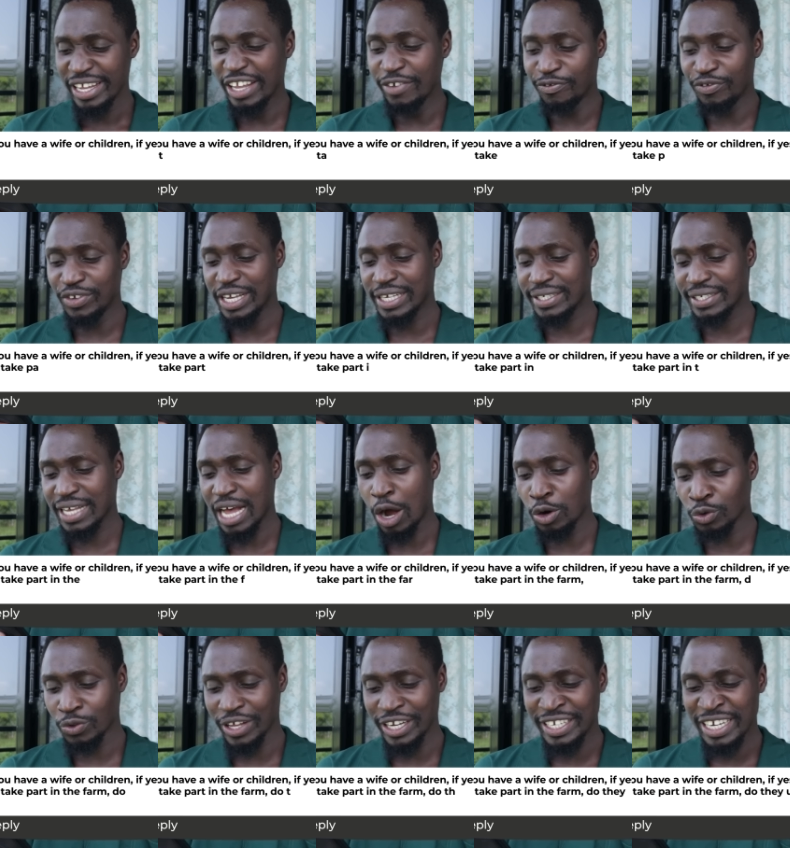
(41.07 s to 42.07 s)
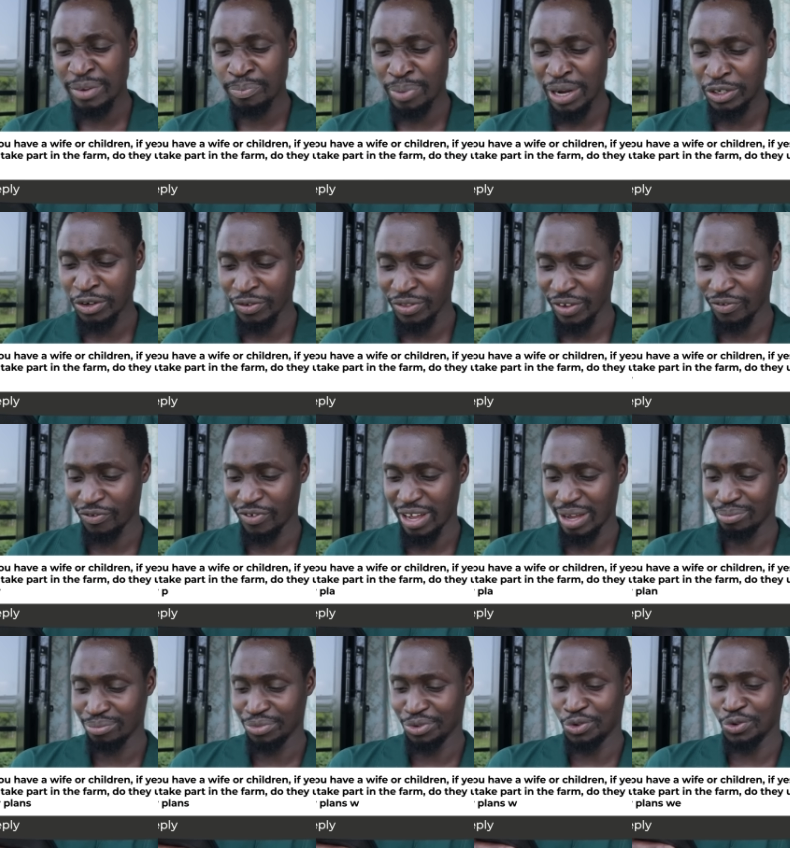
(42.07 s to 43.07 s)
If yes, how do they take part of the
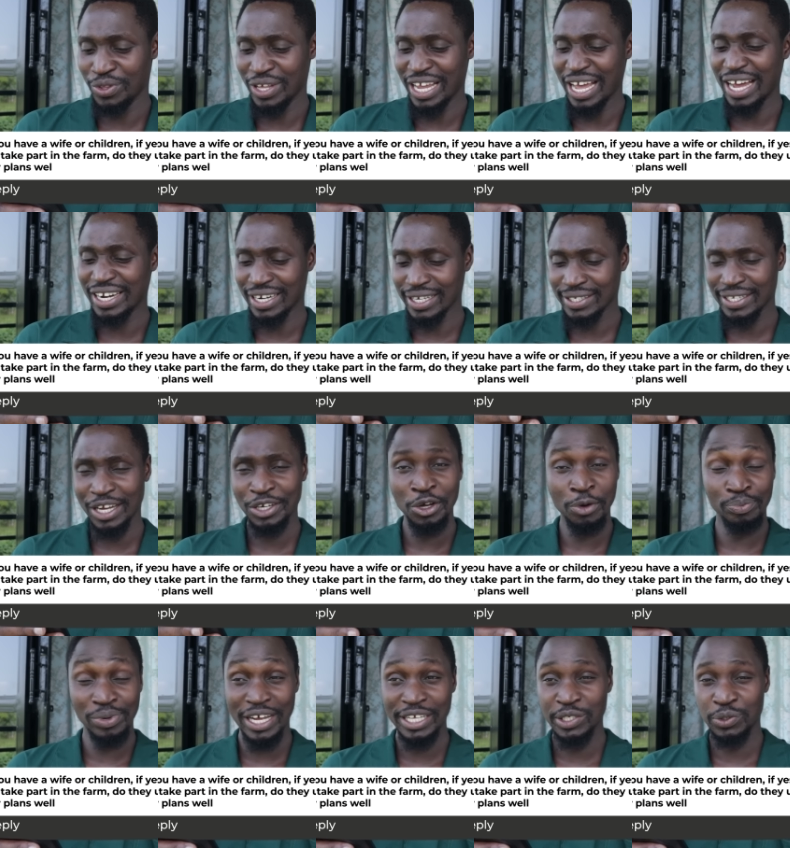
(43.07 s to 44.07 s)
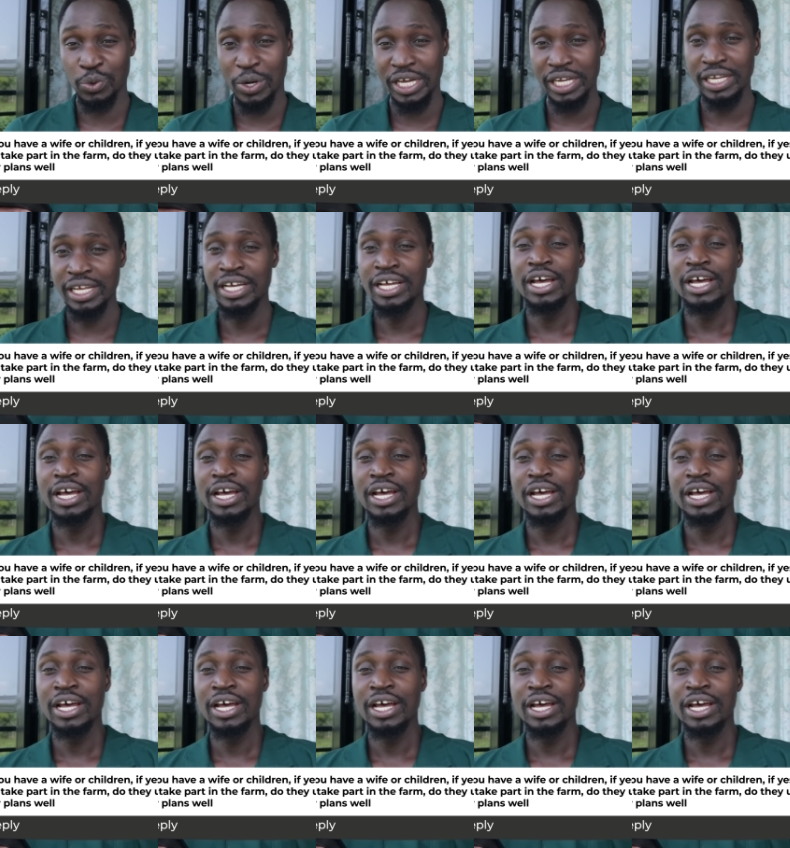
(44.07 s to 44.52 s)
farm? Do they understand your plans well?